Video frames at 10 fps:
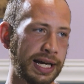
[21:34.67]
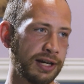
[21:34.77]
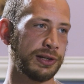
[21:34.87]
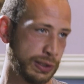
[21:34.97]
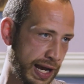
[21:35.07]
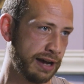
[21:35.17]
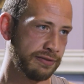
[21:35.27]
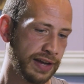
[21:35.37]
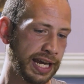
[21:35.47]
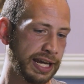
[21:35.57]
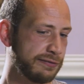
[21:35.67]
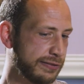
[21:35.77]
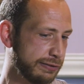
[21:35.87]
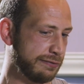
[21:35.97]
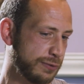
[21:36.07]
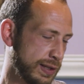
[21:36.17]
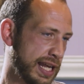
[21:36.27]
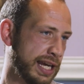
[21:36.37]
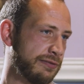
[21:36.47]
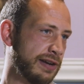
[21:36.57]
now I also have a furry
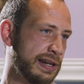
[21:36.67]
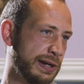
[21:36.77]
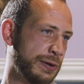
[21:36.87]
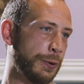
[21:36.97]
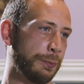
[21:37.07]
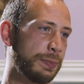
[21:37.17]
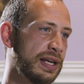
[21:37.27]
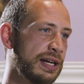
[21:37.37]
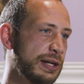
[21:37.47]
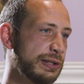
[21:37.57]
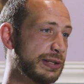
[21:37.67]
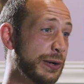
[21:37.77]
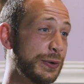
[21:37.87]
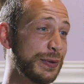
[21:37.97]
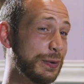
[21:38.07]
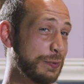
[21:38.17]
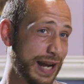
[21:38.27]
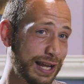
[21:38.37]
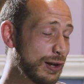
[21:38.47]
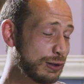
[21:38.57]
four-legged friend at home.
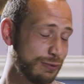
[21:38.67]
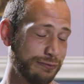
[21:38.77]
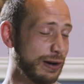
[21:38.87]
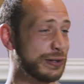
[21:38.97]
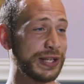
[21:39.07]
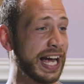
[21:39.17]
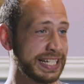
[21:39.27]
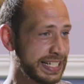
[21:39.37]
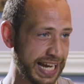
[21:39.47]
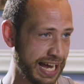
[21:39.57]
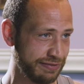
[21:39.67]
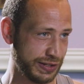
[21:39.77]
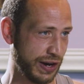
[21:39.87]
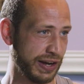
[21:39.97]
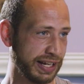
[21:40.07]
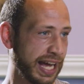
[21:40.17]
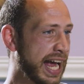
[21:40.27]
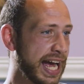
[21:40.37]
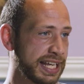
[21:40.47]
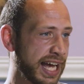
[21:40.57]
So when I launched Ruff Runners, I didn't have a
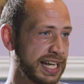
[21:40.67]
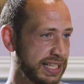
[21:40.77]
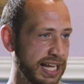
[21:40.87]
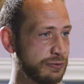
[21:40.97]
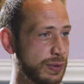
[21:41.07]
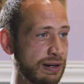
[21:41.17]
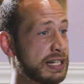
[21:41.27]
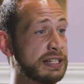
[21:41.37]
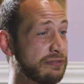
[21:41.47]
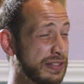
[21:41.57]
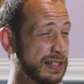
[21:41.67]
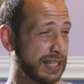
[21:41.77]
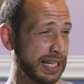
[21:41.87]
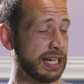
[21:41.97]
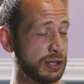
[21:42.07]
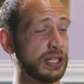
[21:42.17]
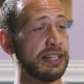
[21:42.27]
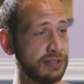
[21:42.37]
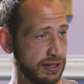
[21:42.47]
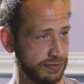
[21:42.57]
dog. I had a kind of life where I didn't feel like
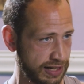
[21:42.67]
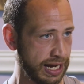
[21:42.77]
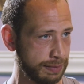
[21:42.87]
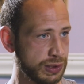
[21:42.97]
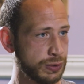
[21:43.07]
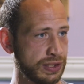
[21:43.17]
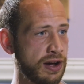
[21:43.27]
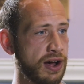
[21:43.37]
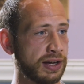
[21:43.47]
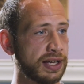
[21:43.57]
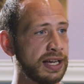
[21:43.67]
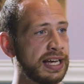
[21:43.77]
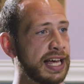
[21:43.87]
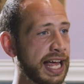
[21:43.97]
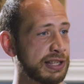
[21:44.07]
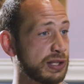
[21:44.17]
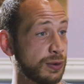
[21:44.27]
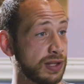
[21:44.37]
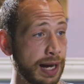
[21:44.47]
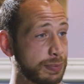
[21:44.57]
I could give enough time to a dog.
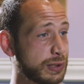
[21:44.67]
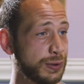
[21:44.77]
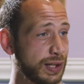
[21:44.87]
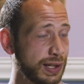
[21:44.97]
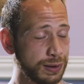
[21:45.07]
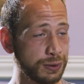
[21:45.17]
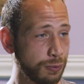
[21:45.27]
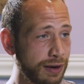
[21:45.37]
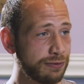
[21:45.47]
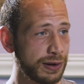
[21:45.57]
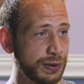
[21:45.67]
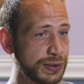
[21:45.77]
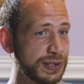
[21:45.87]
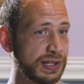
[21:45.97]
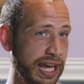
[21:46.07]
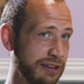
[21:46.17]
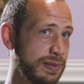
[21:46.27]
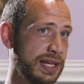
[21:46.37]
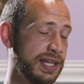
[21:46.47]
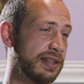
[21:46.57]
And so the opportunity to do Ruff Runners
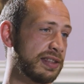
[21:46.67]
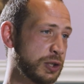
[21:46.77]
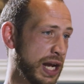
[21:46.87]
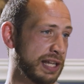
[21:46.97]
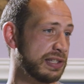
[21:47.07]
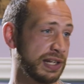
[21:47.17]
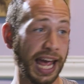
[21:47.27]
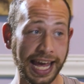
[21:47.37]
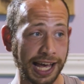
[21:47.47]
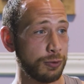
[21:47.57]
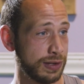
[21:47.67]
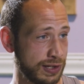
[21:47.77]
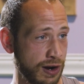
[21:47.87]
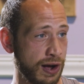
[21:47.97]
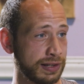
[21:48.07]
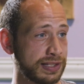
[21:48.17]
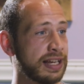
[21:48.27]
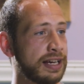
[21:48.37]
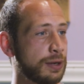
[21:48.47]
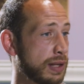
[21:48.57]
gave me the chance to hang out with
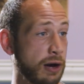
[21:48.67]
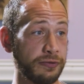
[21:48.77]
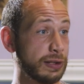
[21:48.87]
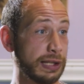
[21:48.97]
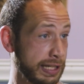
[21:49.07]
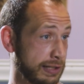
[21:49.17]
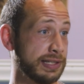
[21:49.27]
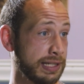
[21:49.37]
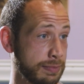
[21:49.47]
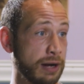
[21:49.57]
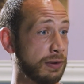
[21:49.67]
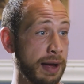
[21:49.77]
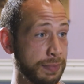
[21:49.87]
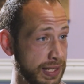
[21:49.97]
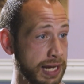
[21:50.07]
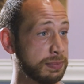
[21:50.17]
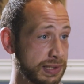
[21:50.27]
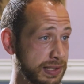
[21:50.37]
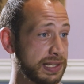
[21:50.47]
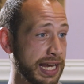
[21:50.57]
dogs without feeling guilty about not
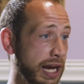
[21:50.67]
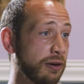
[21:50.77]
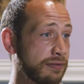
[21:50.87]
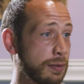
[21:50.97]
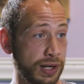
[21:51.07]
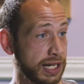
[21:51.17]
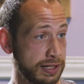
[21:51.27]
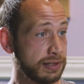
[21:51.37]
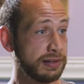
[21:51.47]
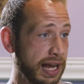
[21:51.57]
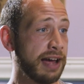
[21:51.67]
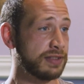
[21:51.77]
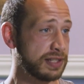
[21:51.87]
being able to take care of them when I didn't